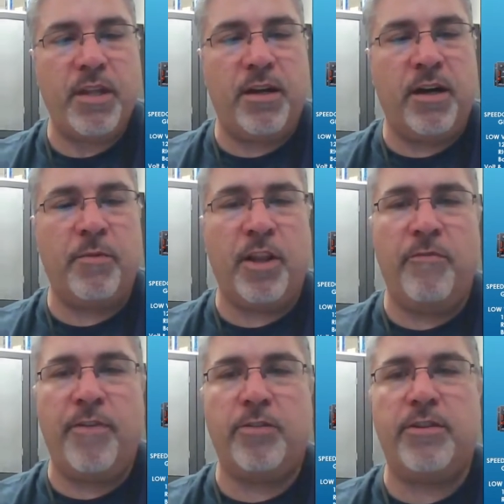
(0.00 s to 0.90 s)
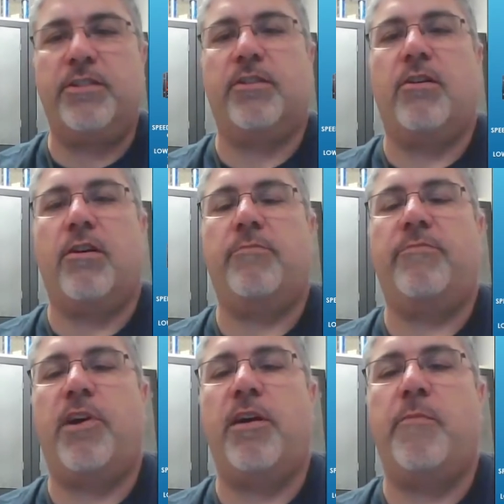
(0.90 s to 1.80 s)
Low voltage
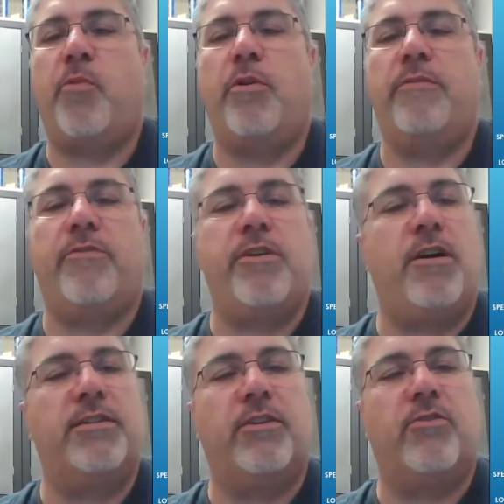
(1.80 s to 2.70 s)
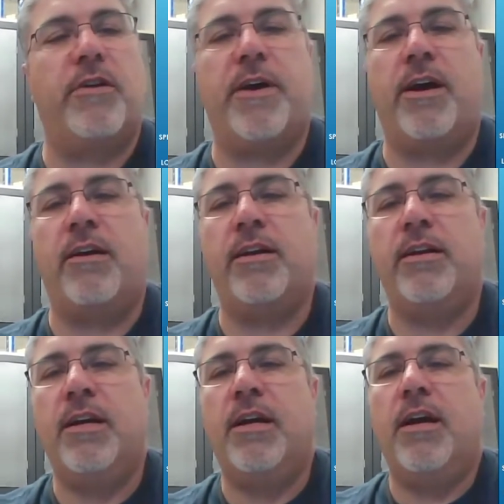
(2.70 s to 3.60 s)
alarm, very important for your auxiliary battery.
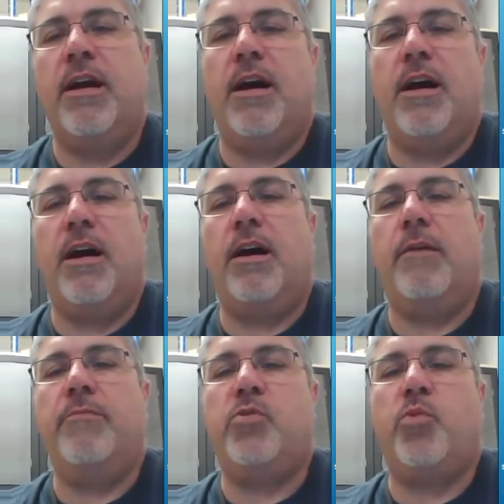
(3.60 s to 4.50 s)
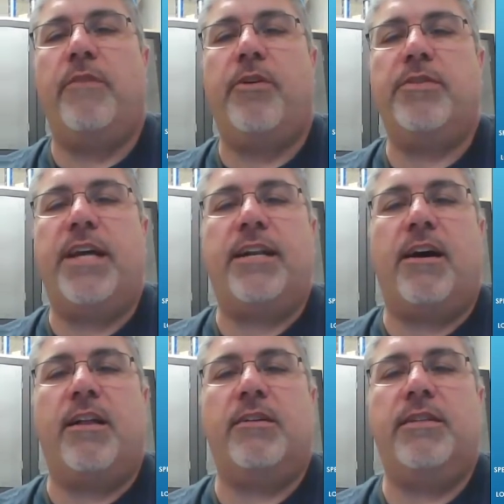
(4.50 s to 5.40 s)
12-volt
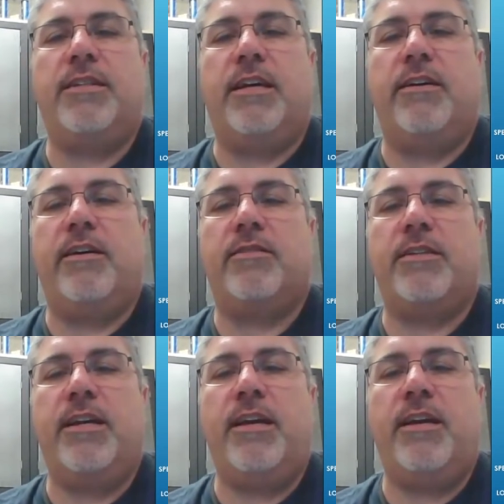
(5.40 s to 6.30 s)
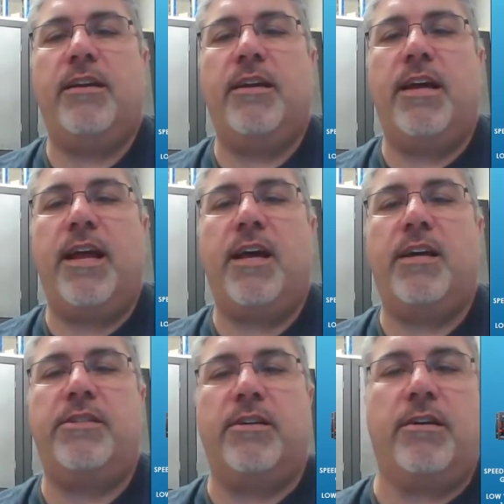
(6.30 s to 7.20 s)
Technologies LLC.
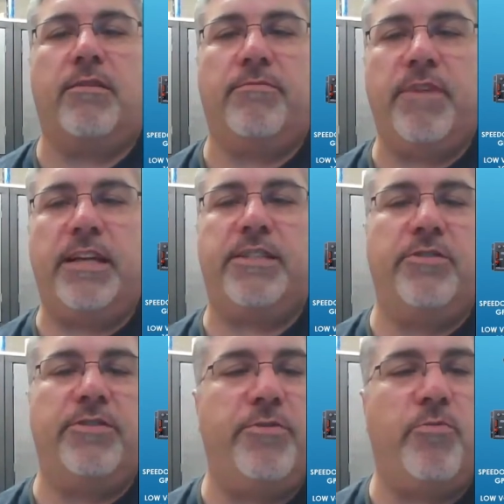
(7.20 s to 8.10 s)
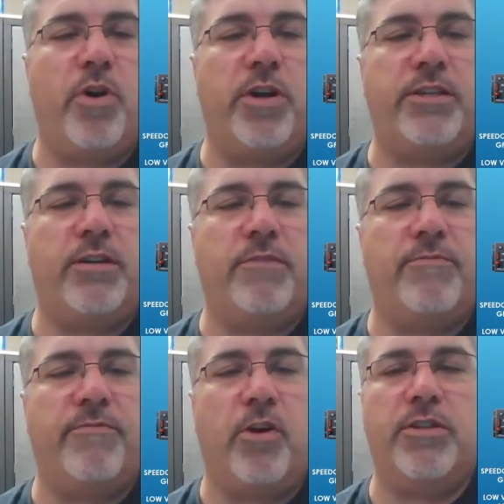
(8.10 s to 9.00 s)
It shows you what
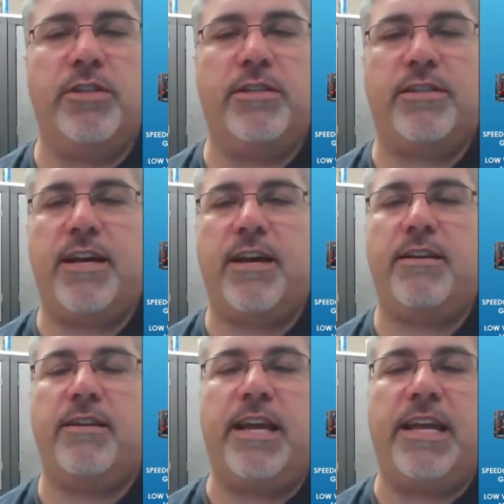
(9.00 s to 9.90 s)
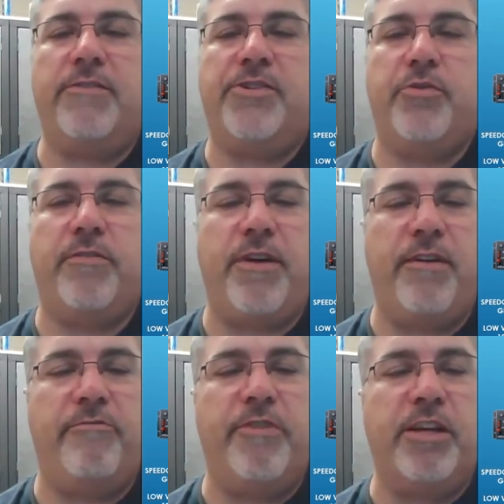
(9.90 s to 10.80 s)
your voltage is at. It gives you
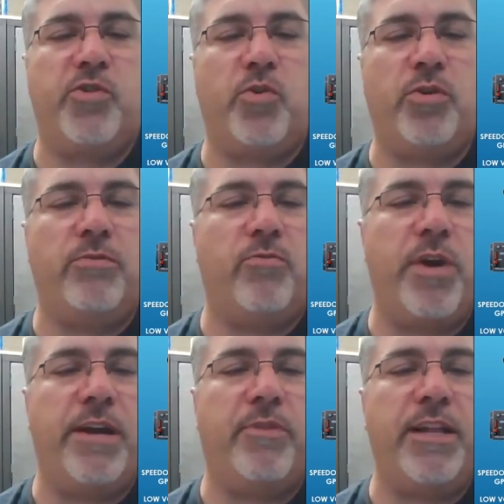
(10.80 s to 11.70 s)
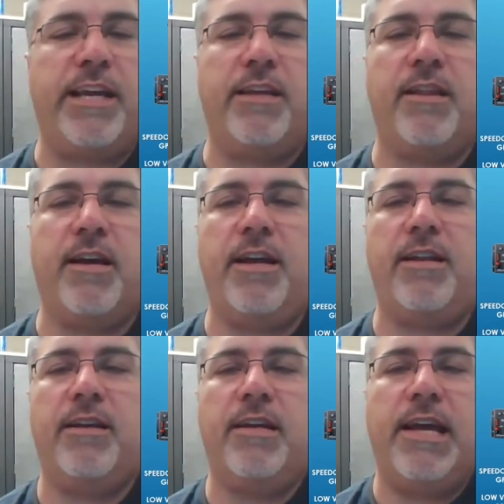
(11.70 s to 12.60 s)
a visual red blinking
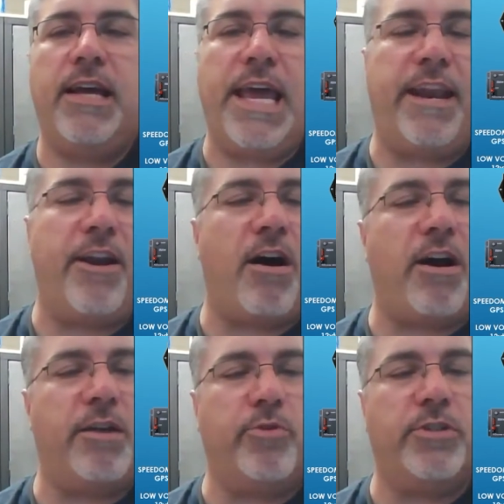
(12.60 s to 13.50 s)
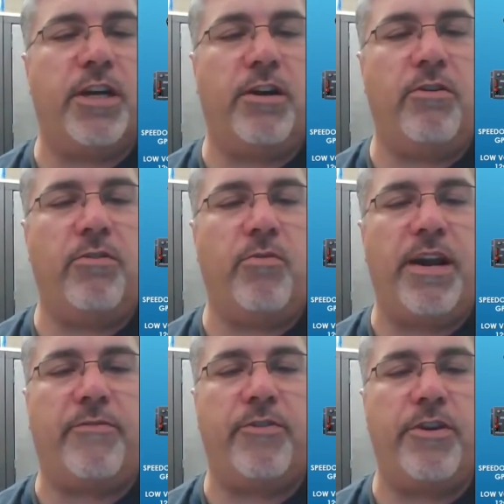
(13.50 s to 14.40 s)
light and an audible tone
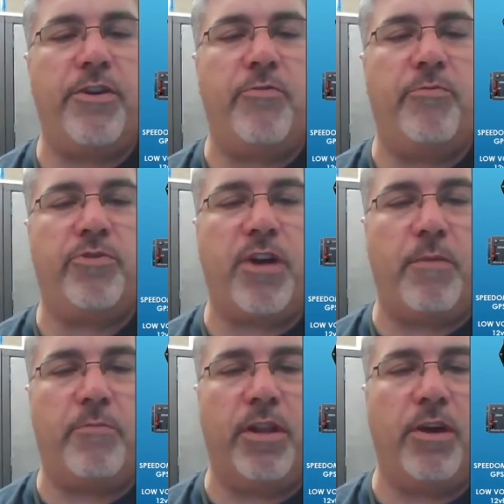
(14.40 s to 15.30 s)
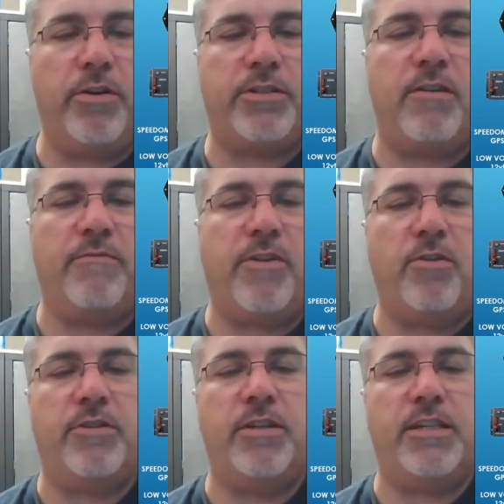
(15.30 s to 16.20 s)
whenever you drop below a certain
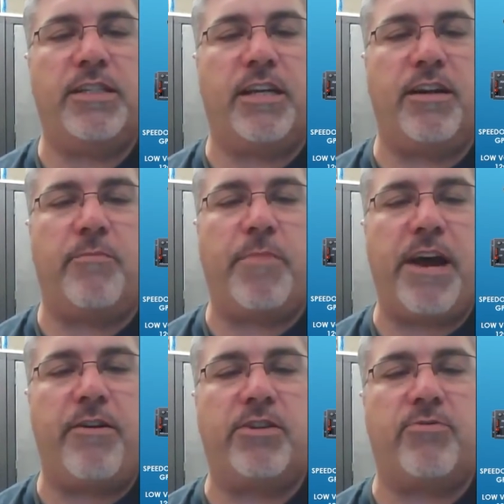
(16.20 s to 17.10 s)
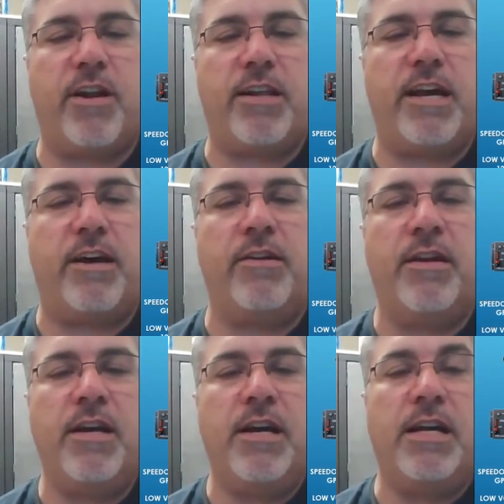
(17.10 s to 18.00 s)
voltage. It's telling your battery's running down.
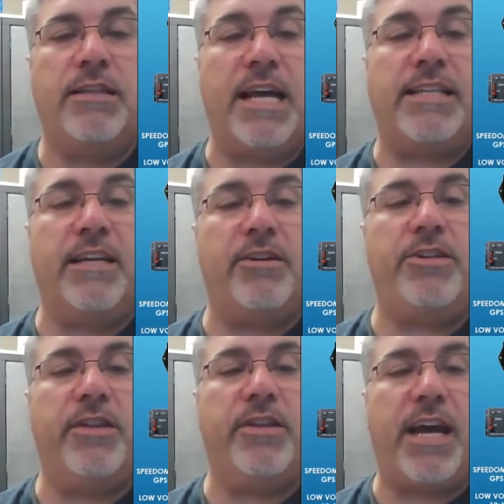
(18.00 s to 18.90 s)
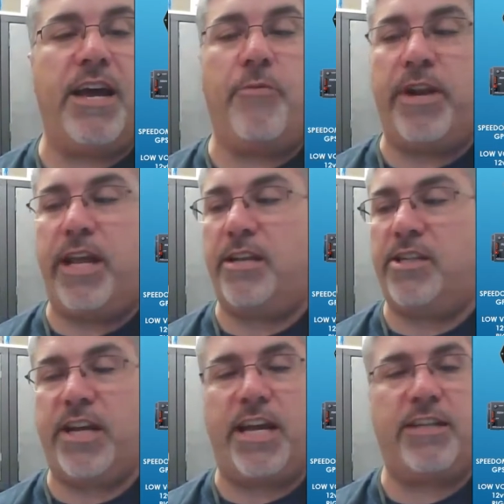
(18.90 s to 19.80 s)
That tells you, like, hey, we need to
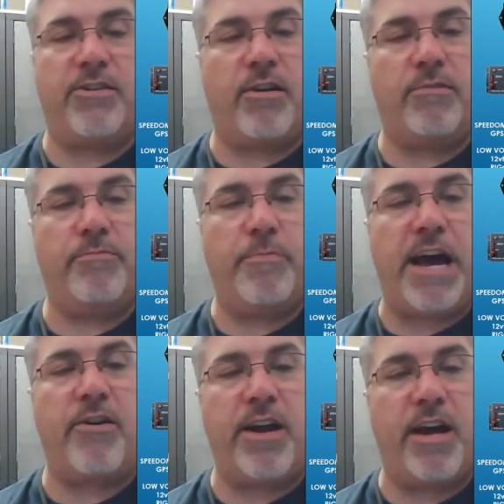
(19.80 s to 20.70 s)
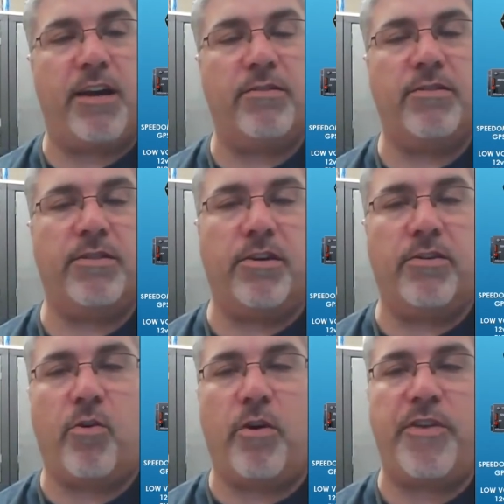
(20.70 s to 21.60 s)
change our battery out
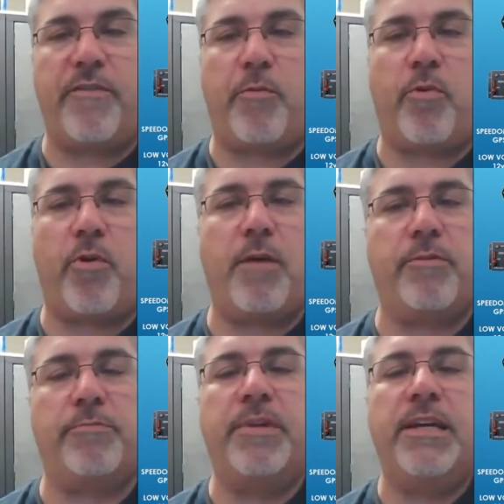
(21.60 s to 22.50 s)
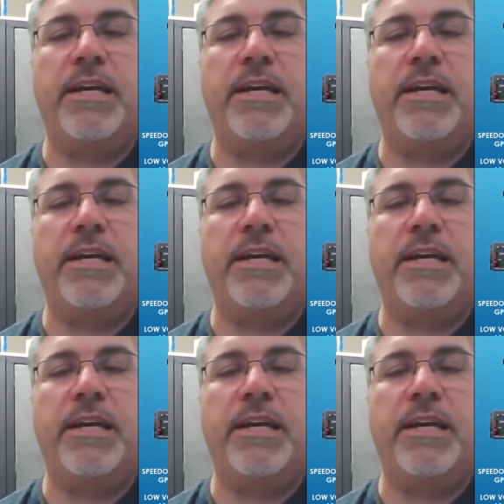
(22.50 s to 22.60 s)
soon, or if you have a problem.